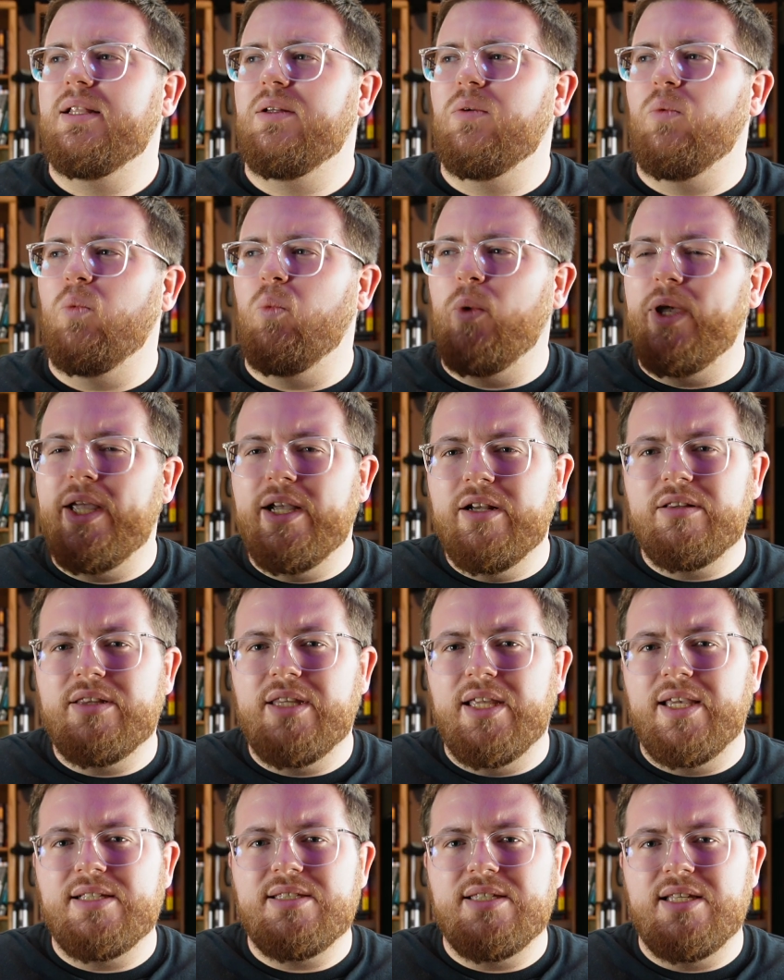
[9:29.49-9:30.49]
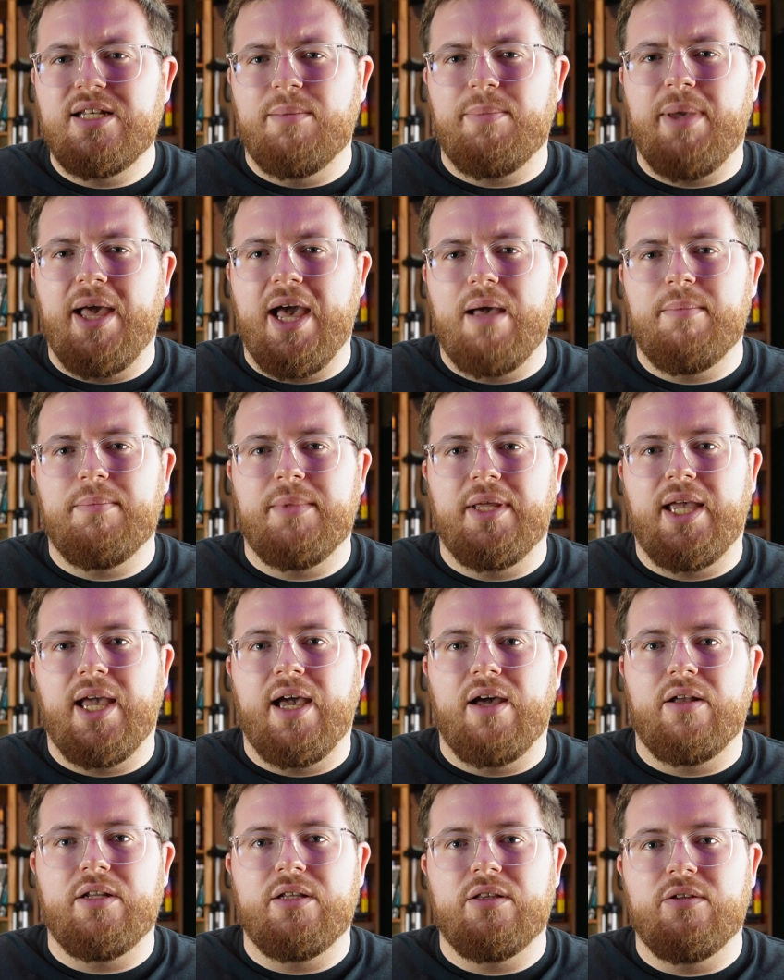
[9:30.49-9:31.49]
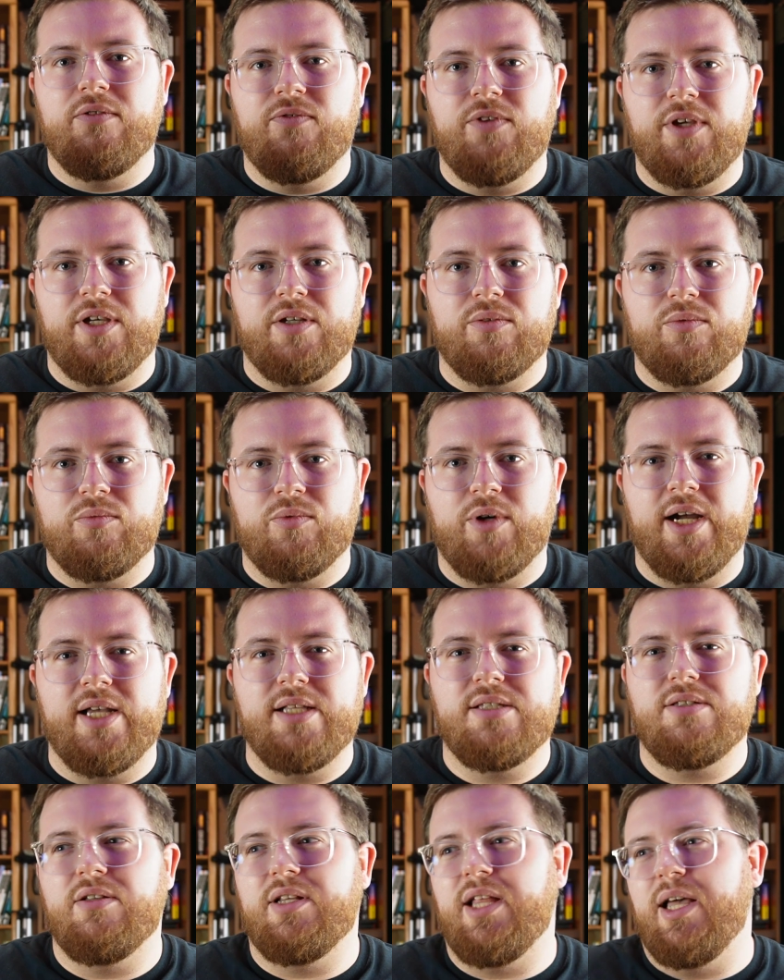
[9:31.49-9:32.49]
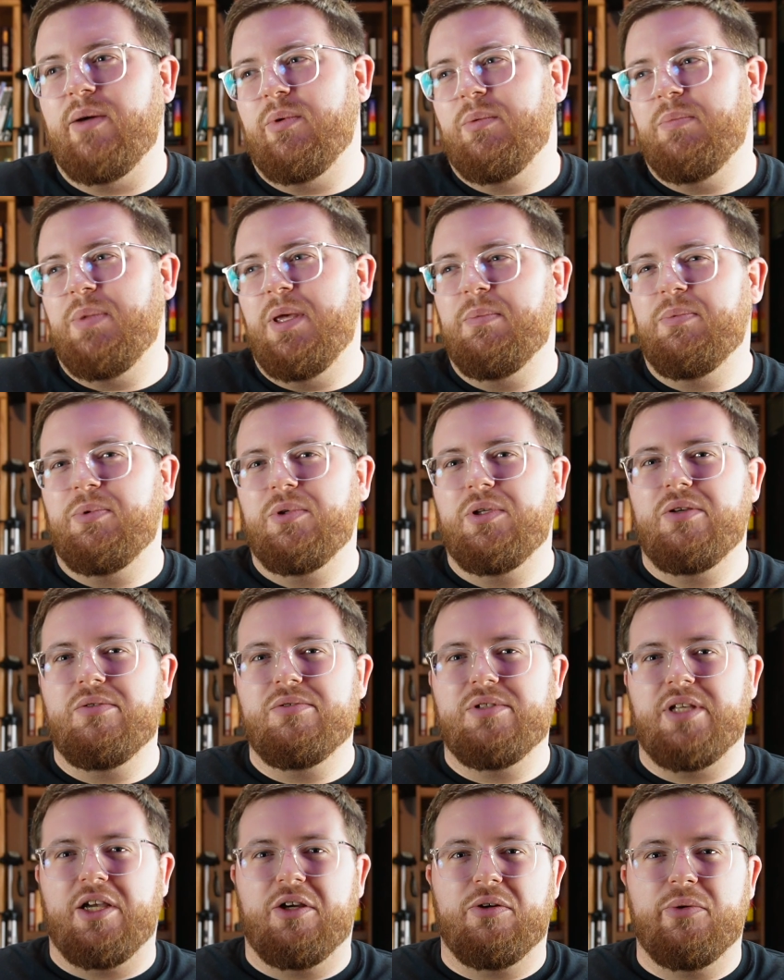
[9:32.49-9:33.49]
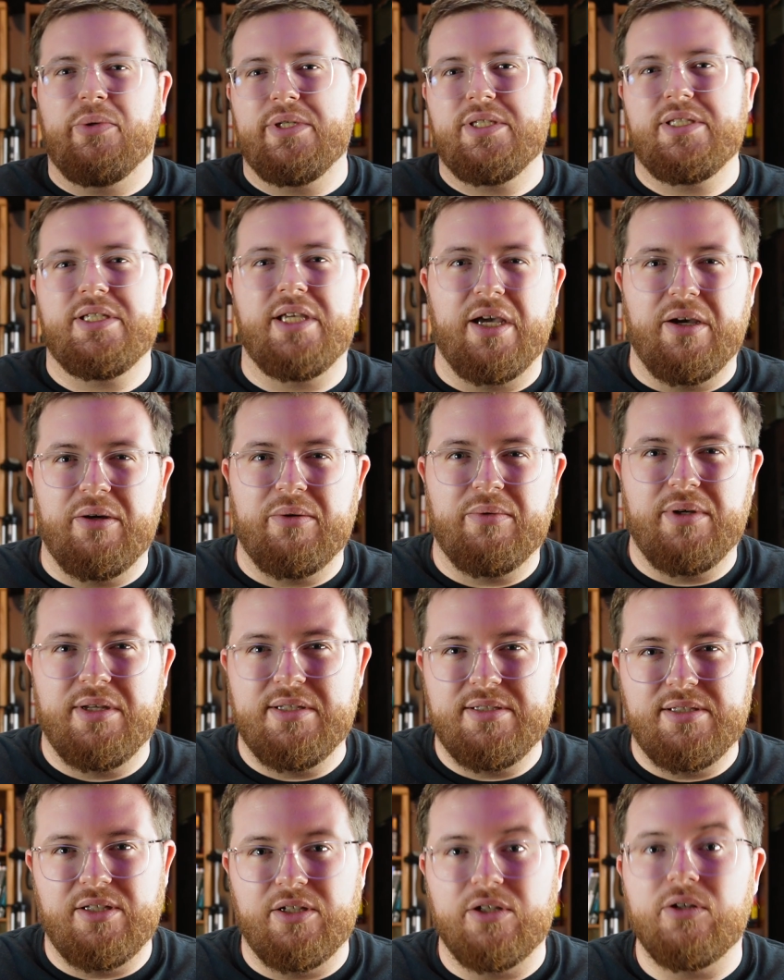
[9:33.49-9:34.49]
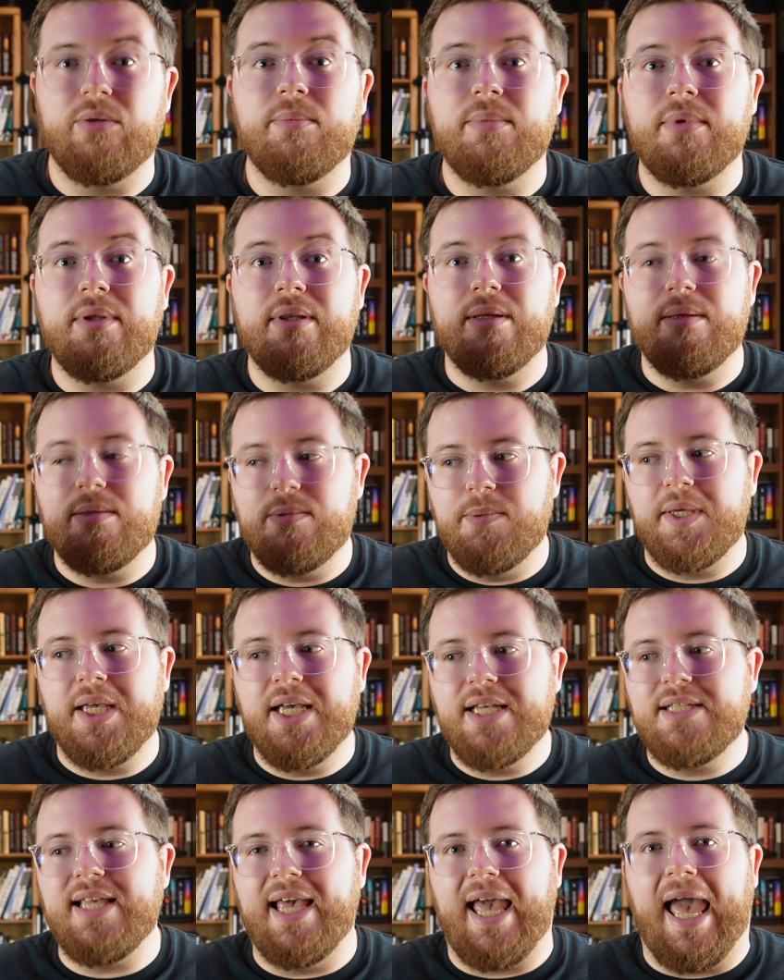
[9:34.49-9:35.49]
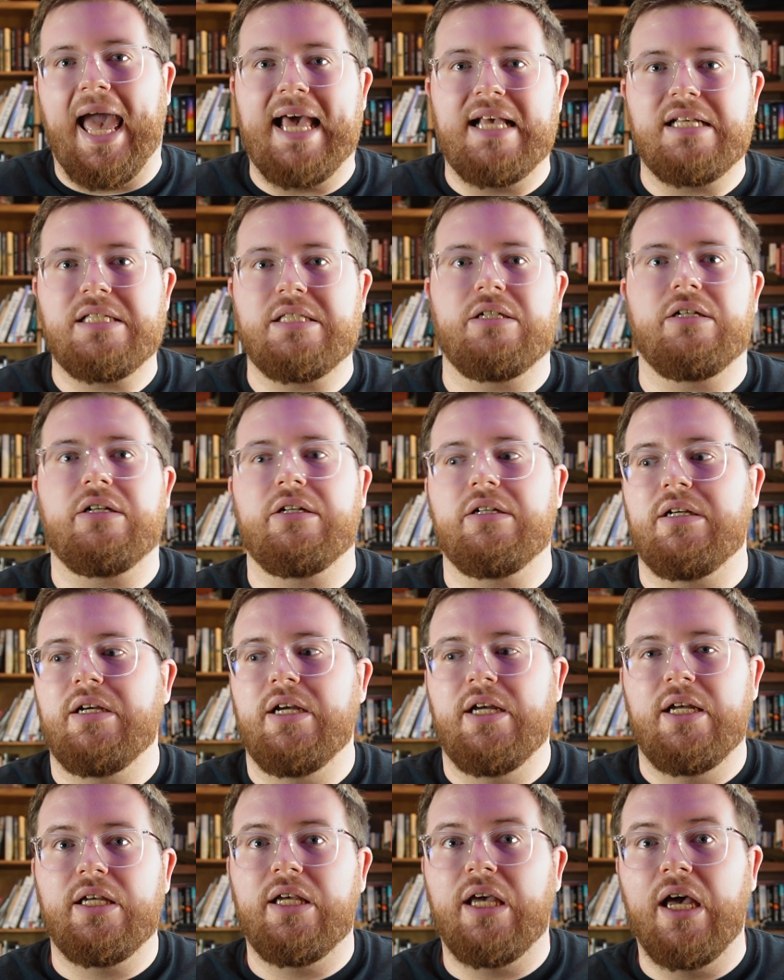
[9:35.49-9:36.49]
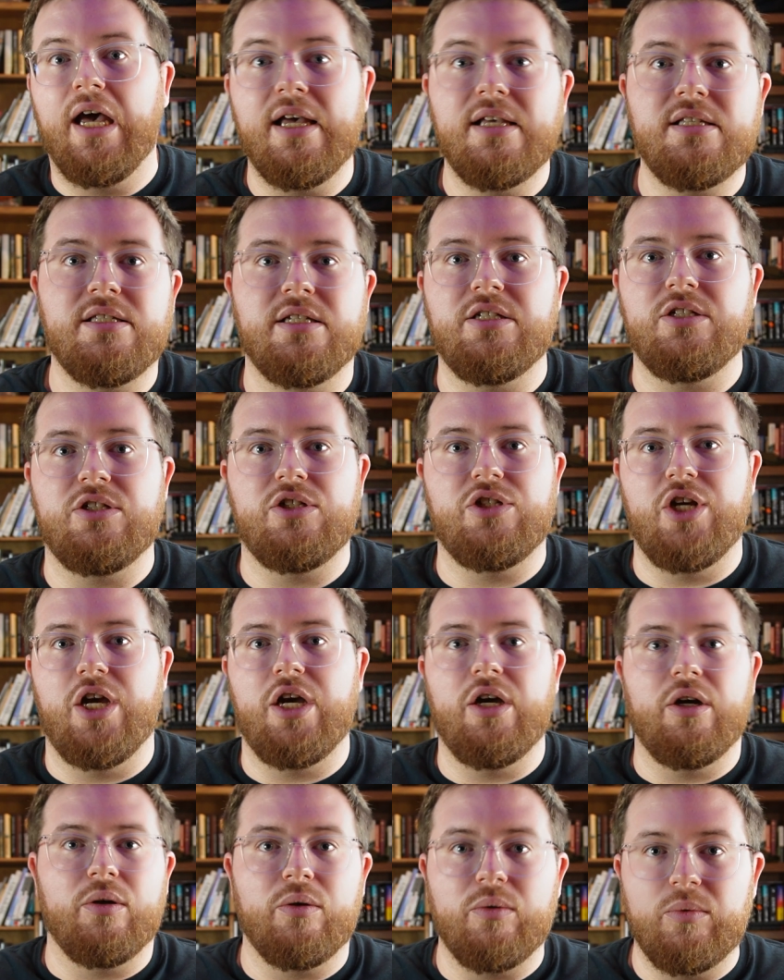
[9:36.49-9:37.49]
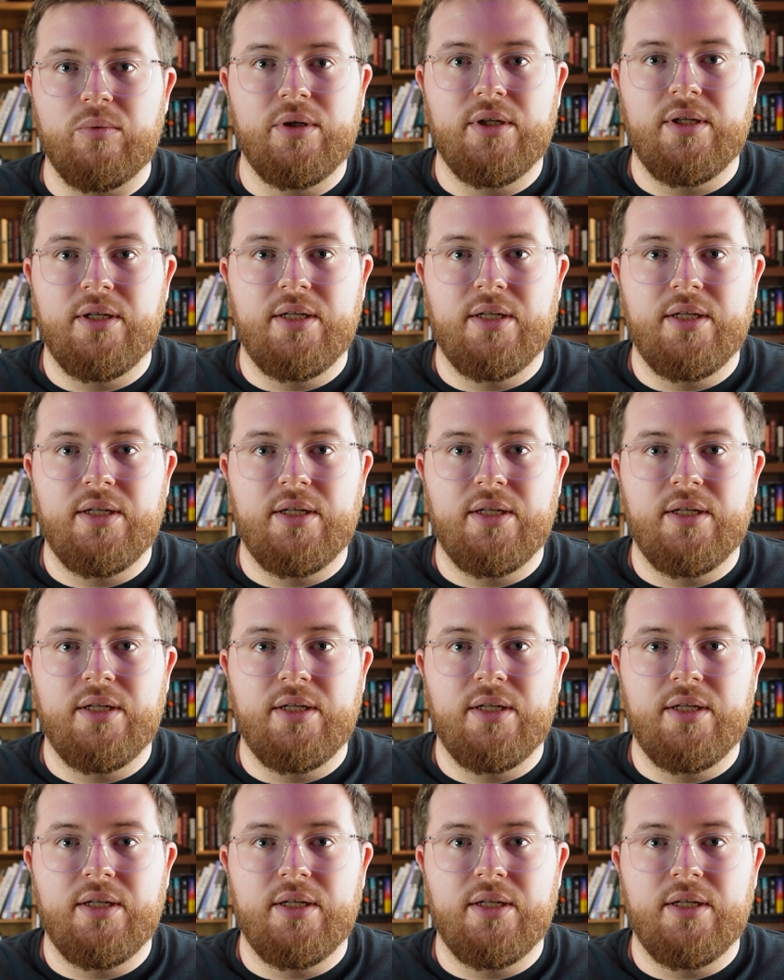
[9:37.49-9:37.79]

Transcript: weird things end up happening out in the field, right? So like when people use like Crisco as lube, it's because they ask their cousin Joe